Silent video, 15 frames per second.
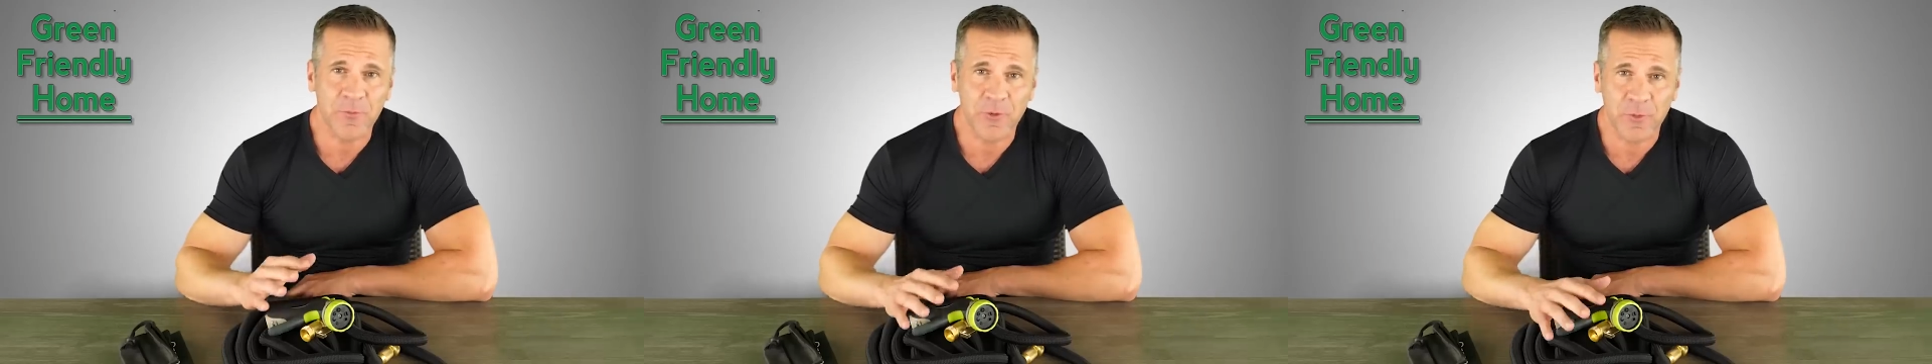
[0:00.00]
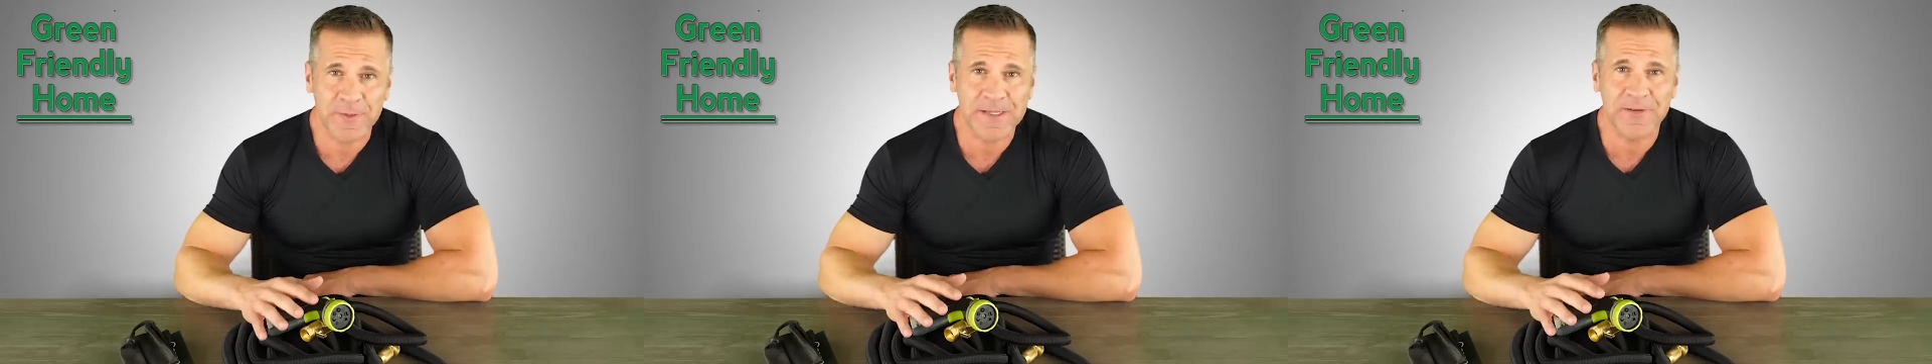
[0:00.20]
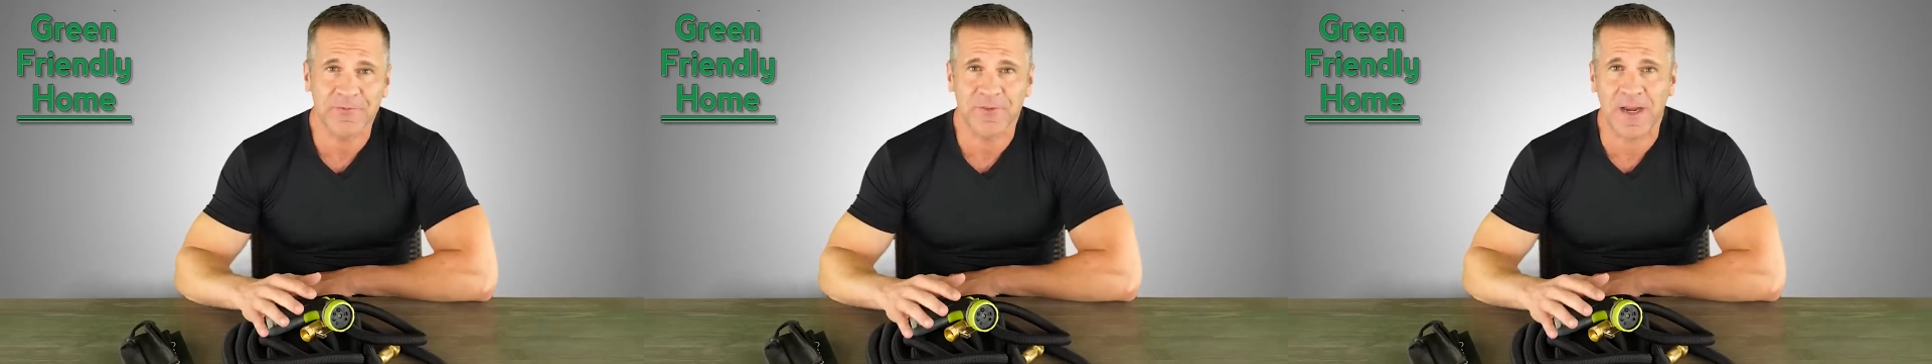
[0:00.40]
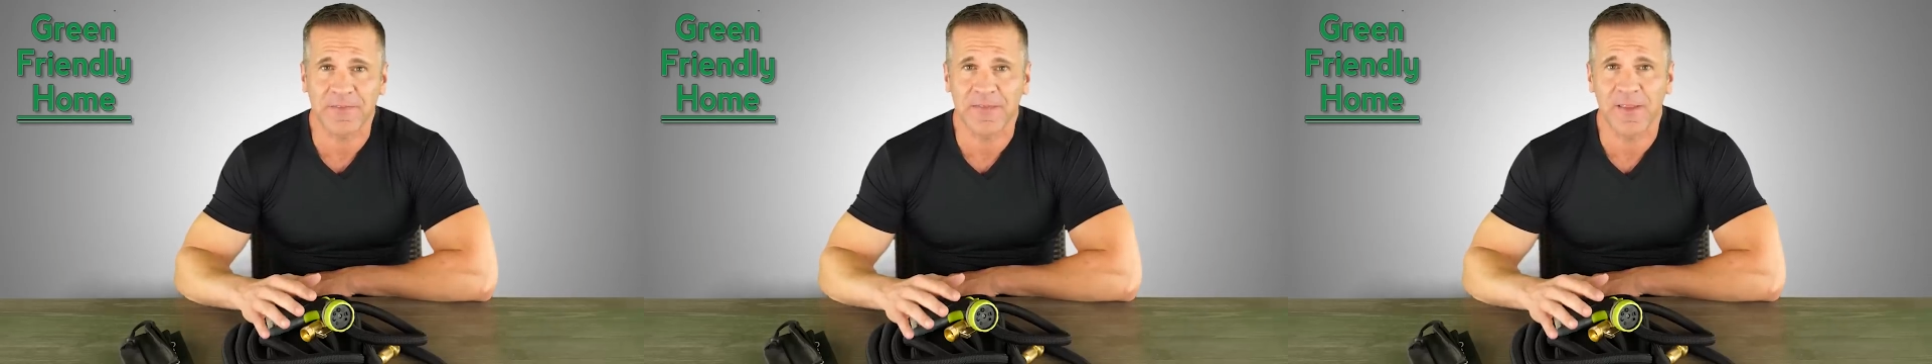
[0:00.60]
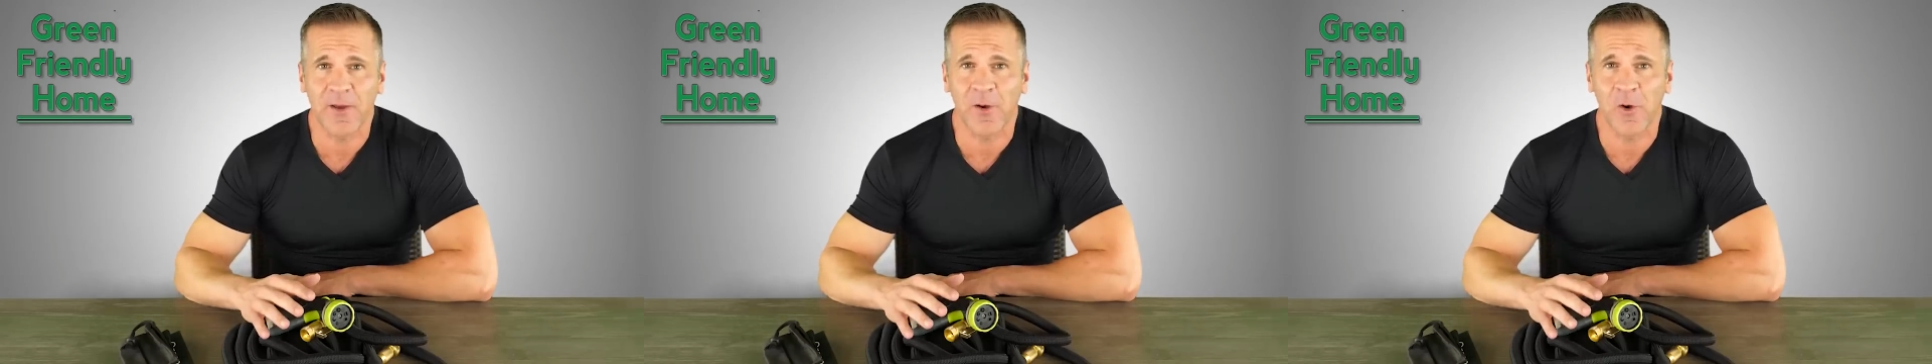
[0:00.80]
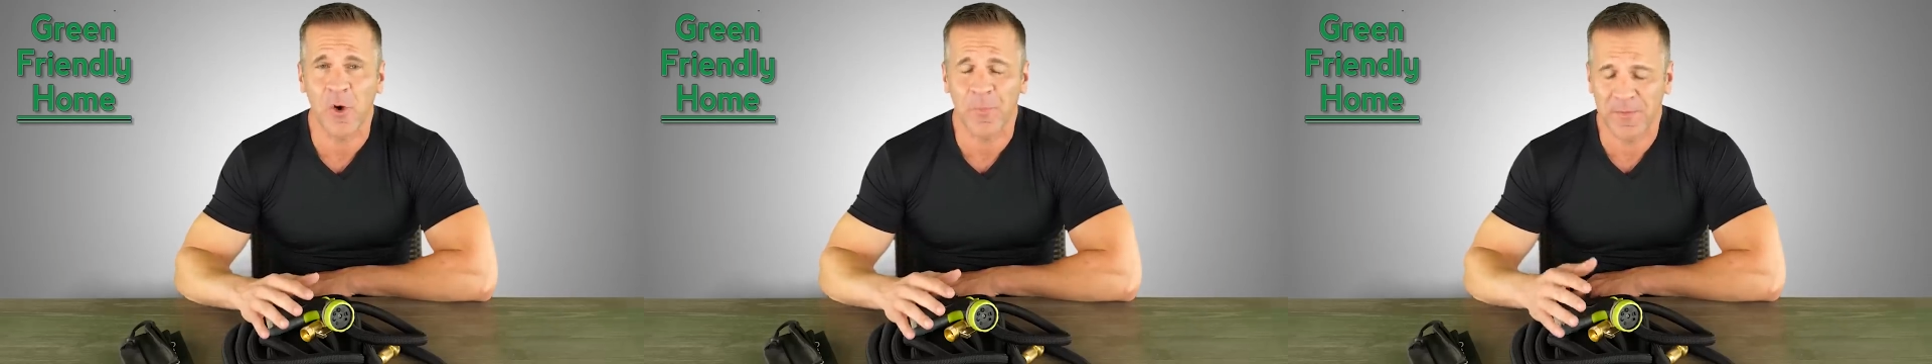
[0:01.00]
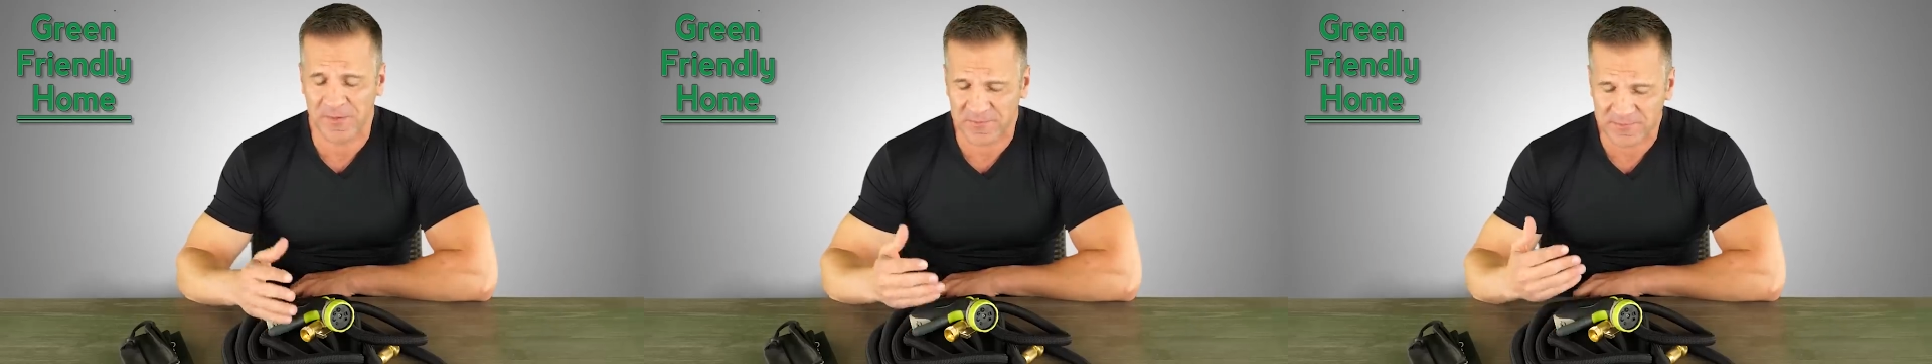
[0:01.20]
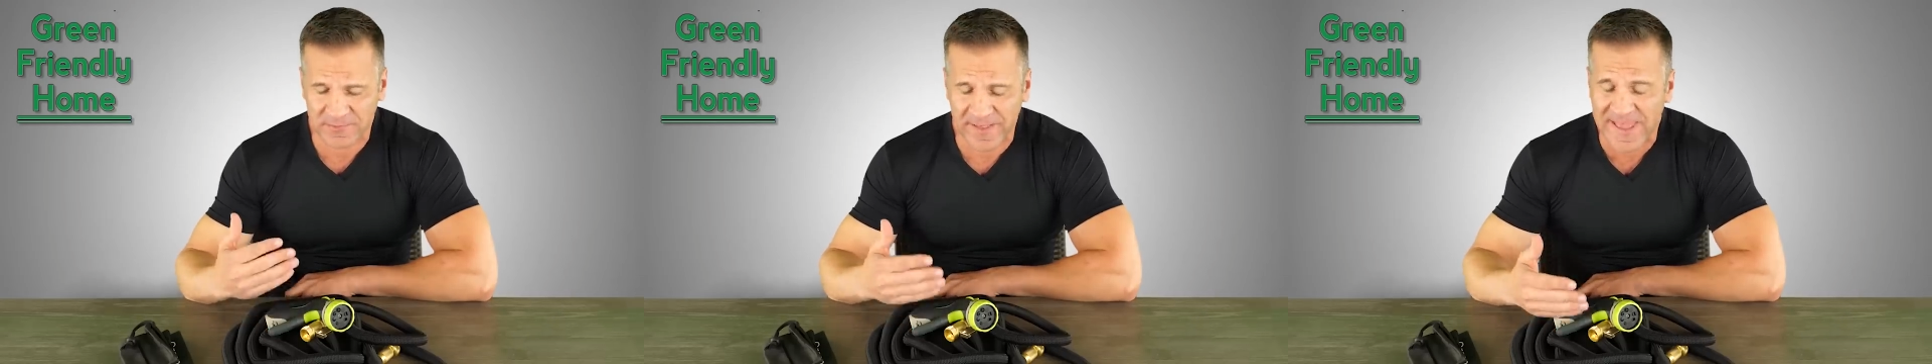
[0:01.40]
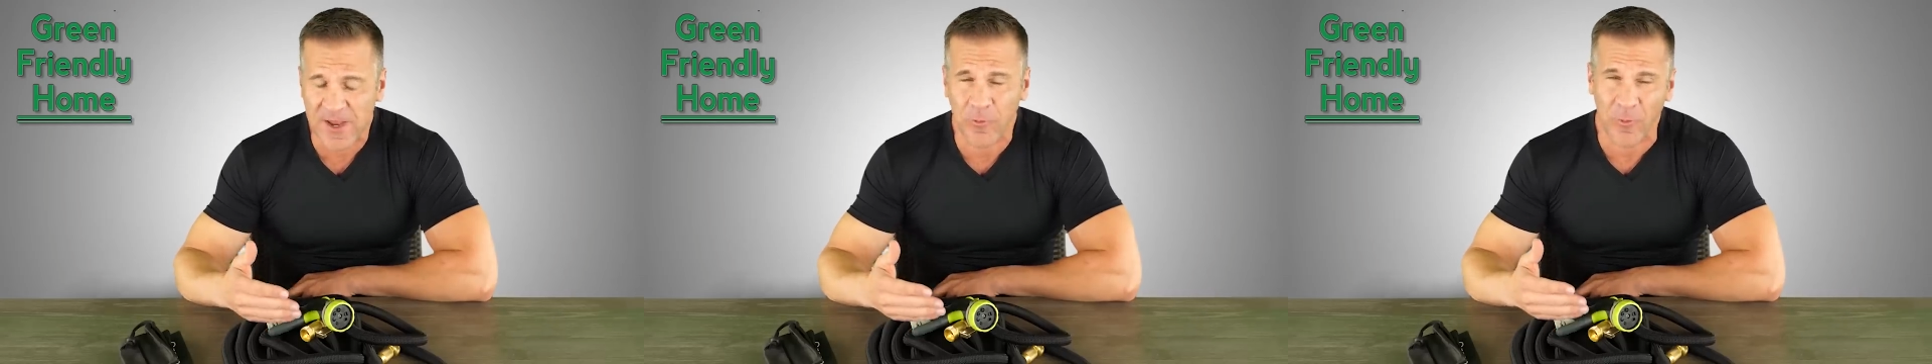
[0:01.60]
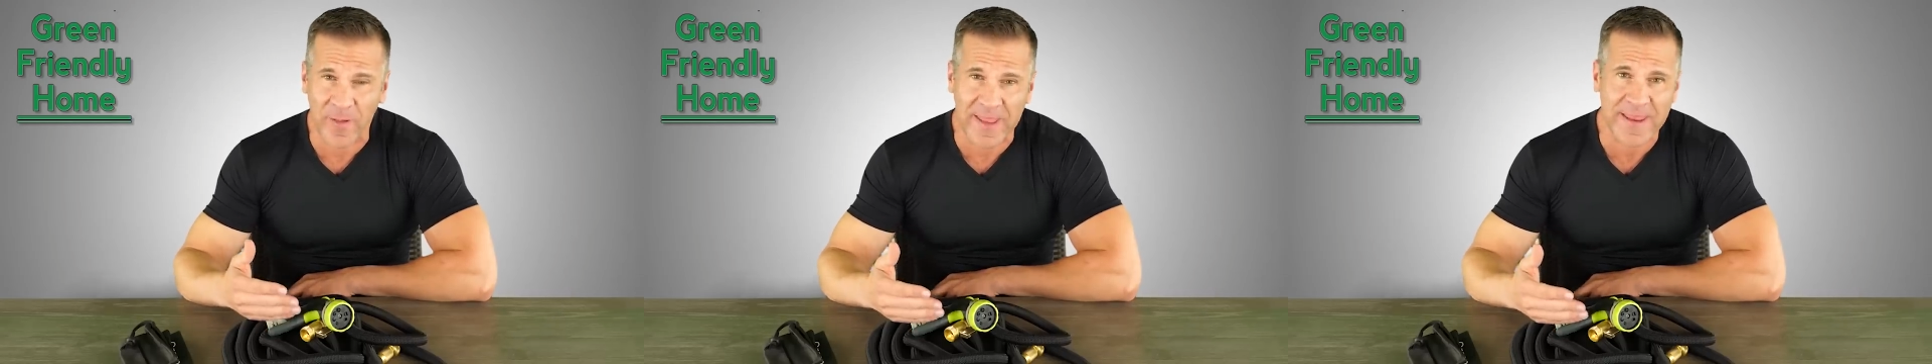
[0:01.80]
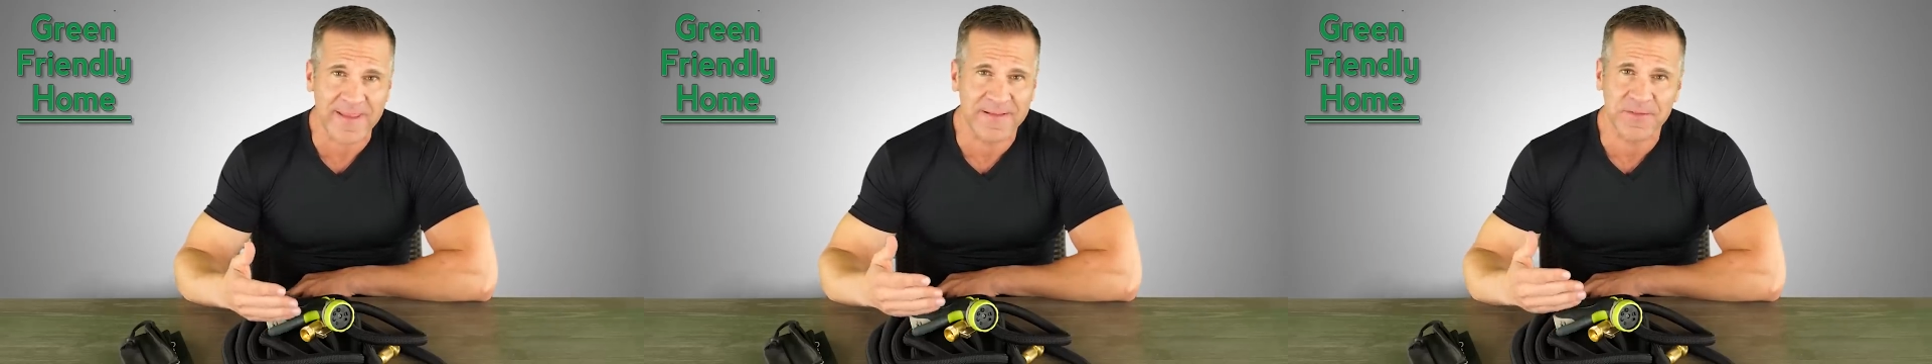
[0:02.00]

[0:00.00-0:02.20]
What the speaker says: GreenFriendlyHome is lightweight,